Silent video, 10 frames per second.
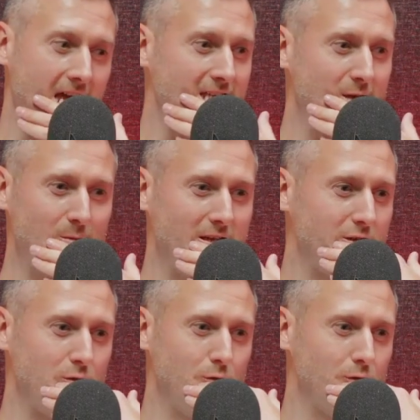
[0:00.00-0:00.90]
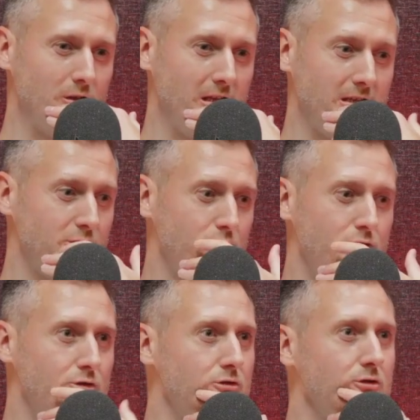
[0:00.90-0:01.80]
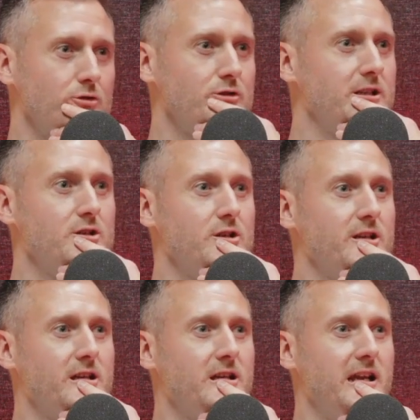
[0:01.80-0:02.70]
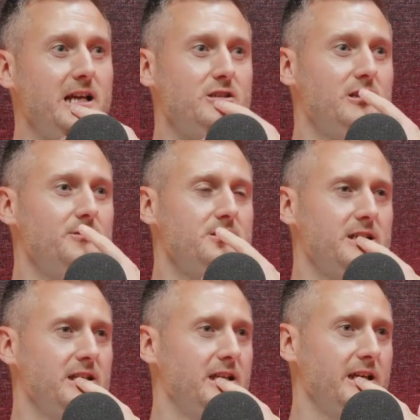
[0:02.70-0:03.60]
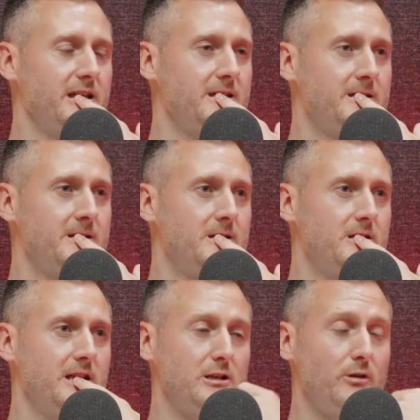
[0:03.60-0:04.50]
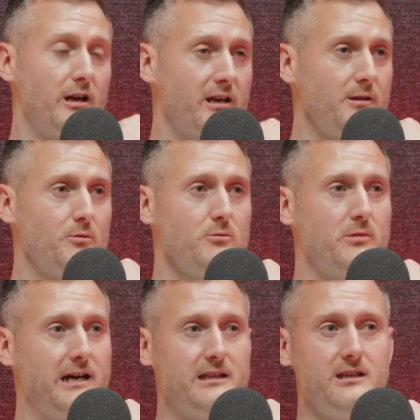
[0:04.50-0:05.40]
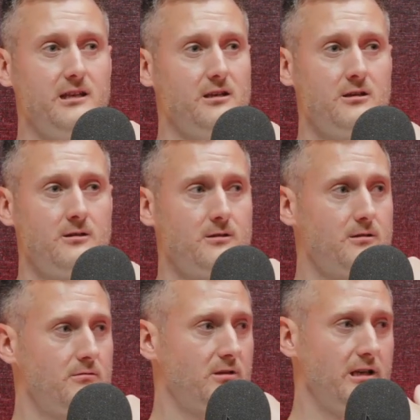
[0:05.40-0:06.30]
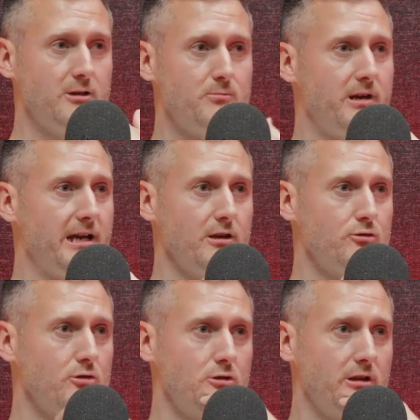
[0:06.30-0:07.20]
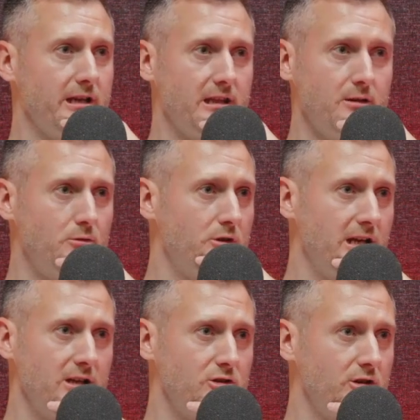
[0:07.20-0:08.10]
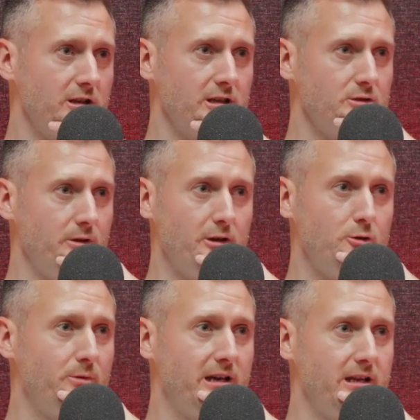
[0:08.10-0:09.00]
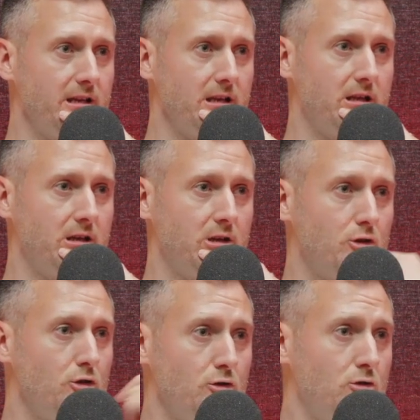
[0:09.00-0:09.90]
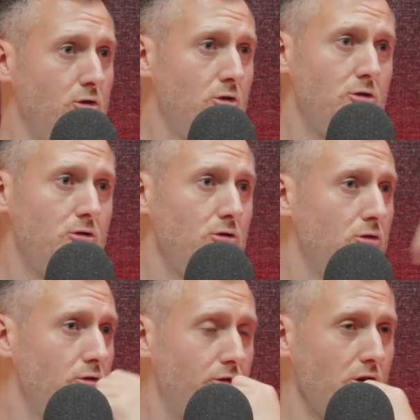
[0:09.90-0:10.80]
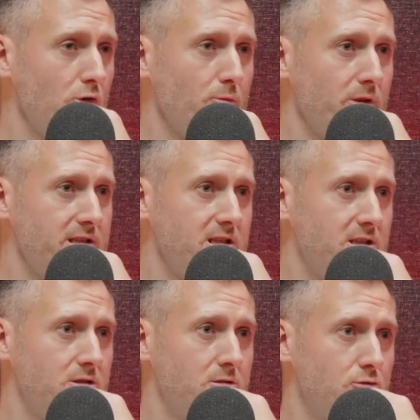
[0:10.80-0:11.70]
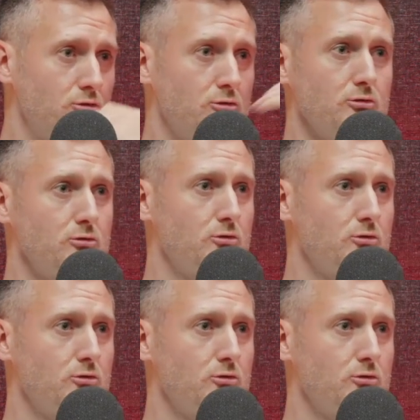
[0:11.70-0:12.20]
is it, mate. It's not just you who goes in the journey. And that's what I'm saying, like, that's why I keep going back to Graham, Brian and Drew. Like, they were on that journey as well, man. And stuck by you. You've got your own business. So